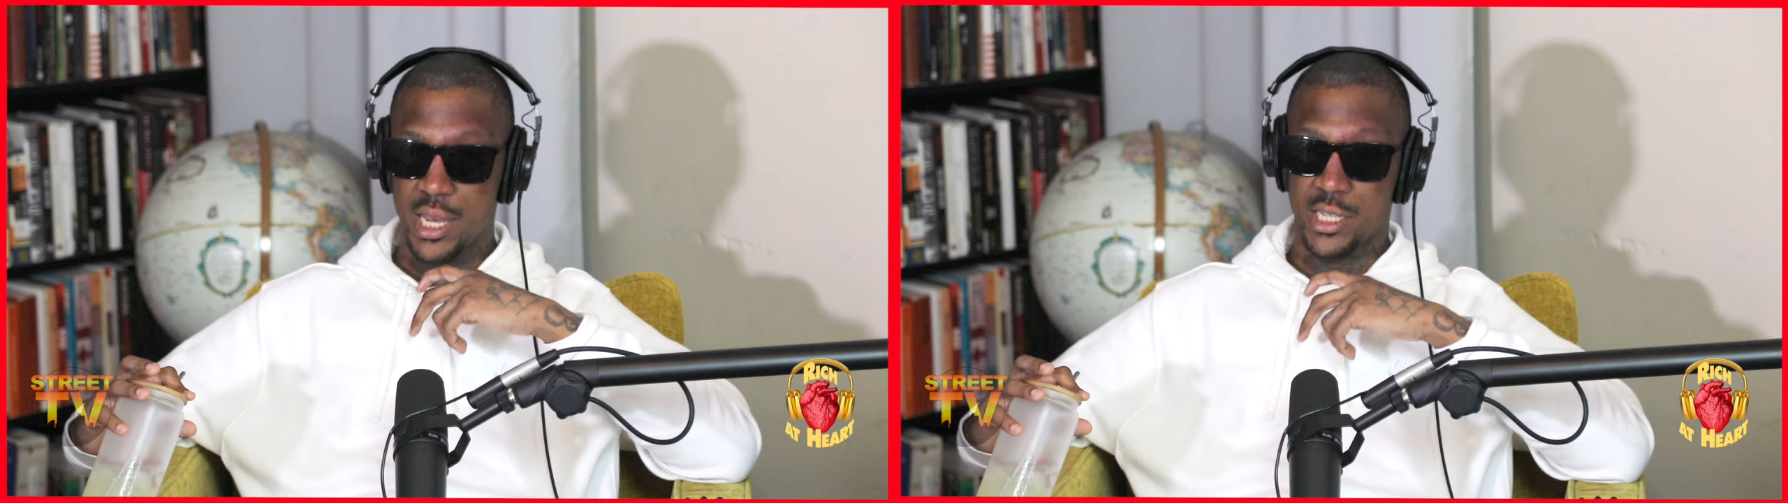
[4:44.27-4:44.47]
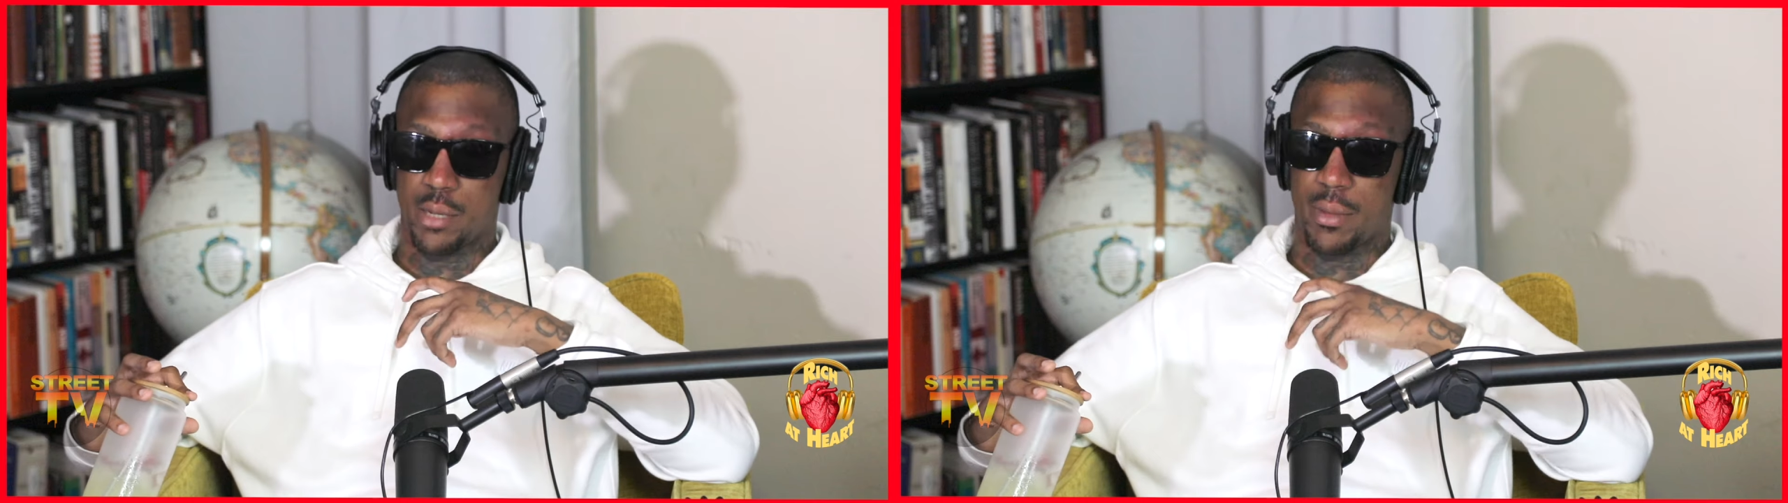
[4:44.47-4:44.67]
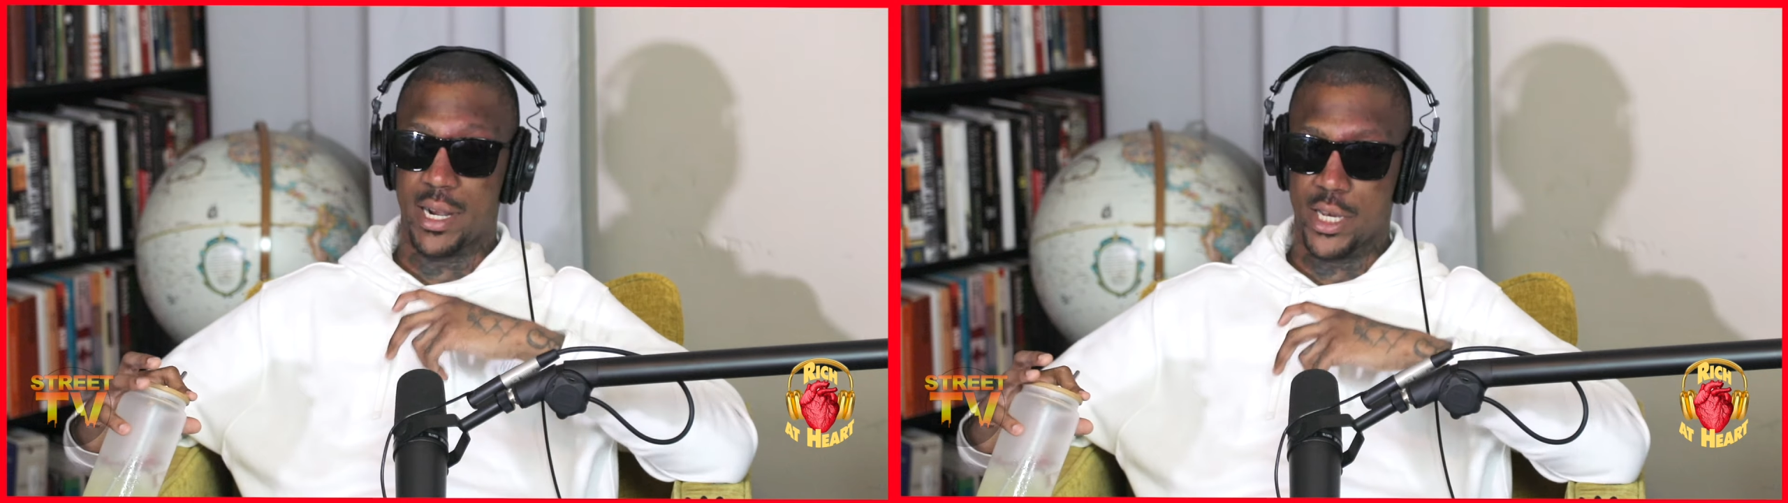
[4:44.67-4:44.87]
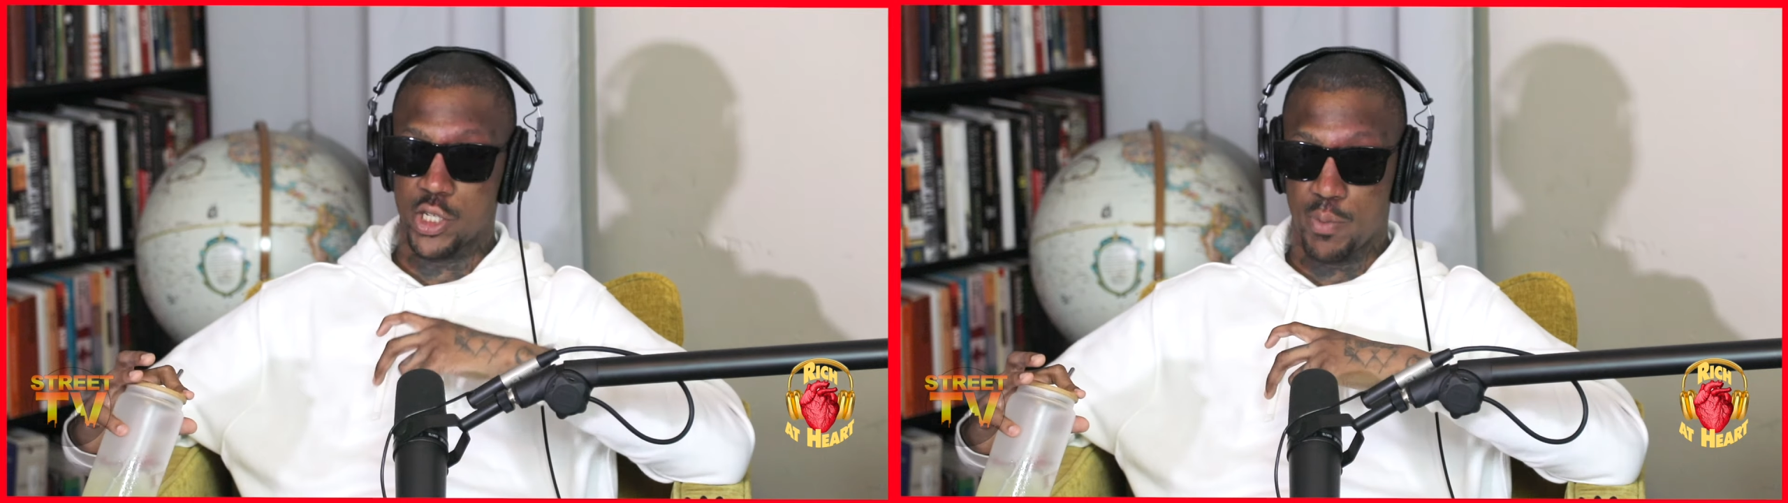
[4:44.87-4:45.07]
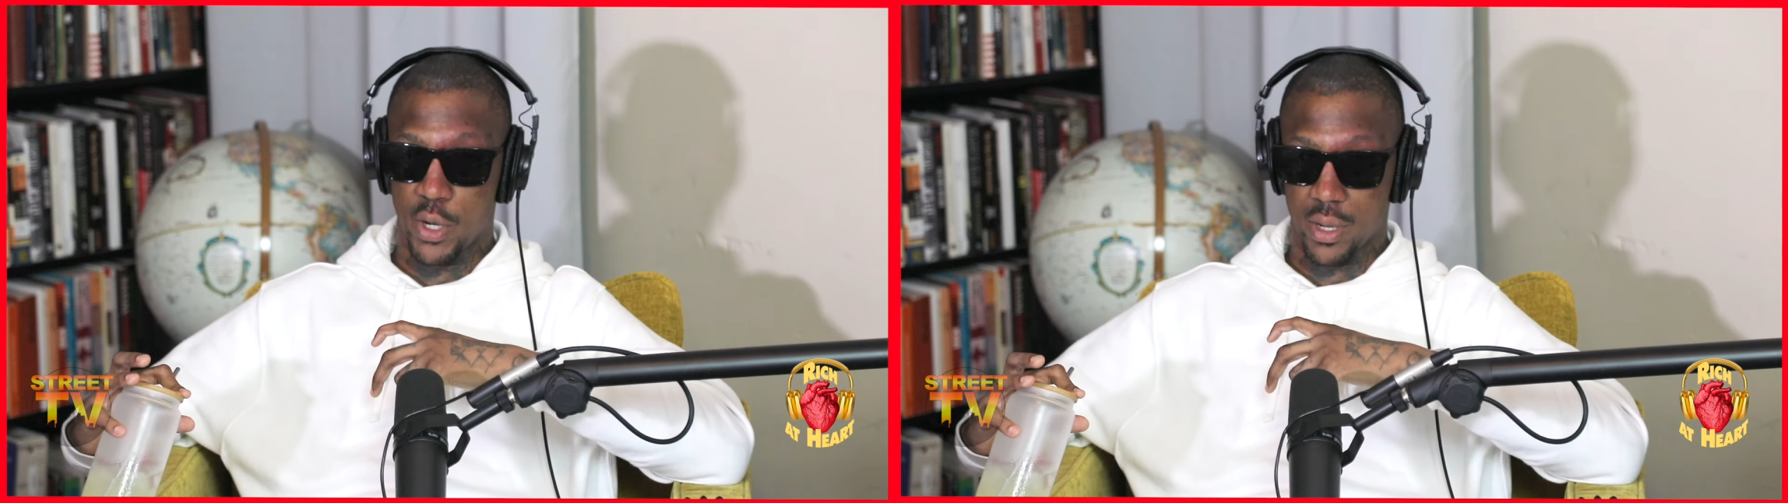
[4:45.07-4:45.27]
somebody else
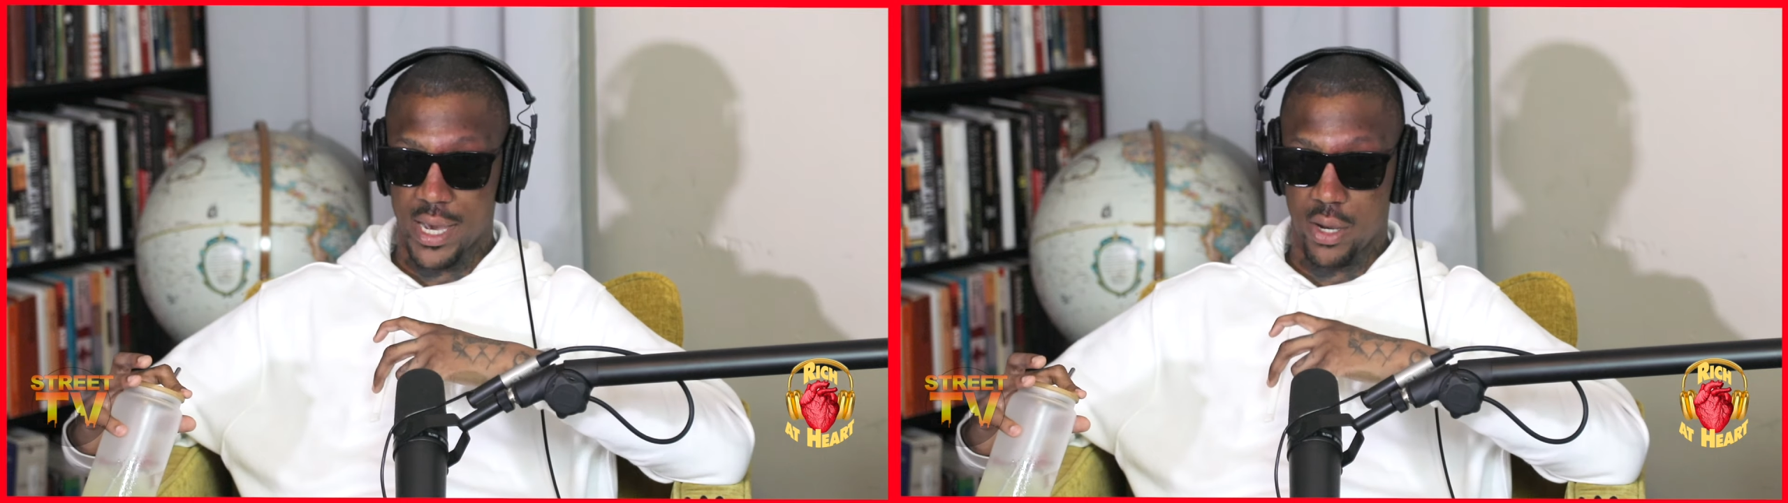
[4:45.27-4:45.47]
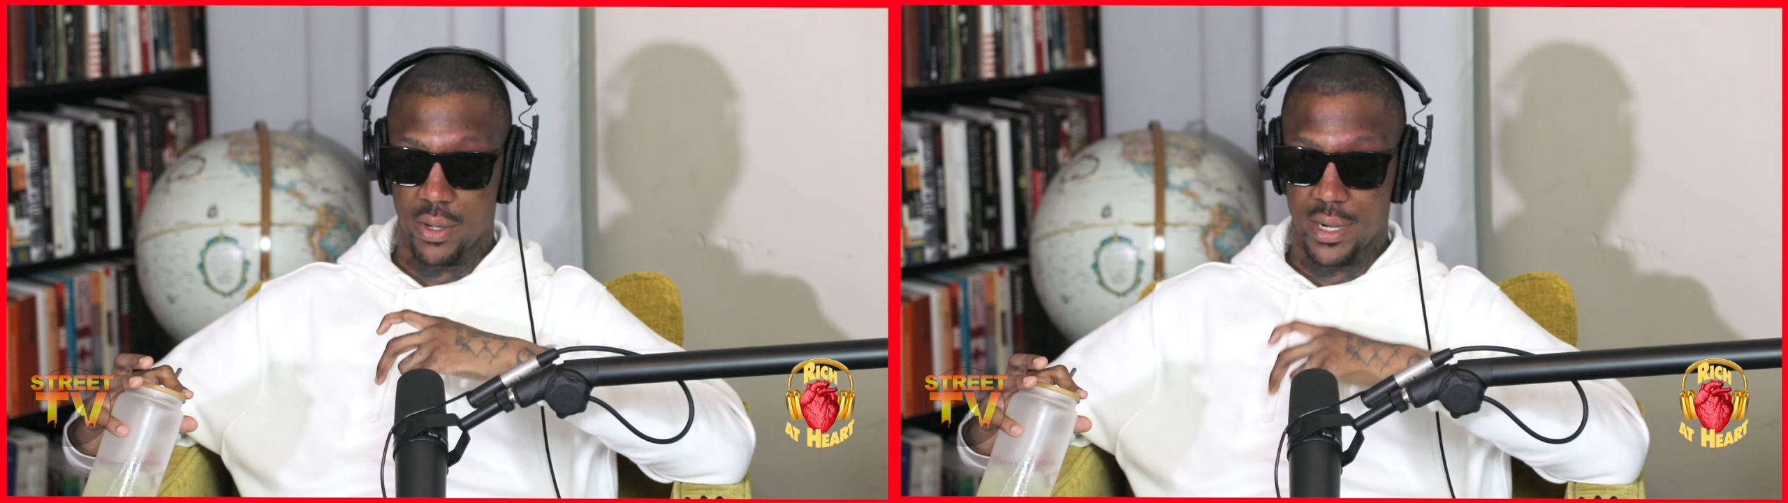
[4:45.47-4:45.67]
spoke out.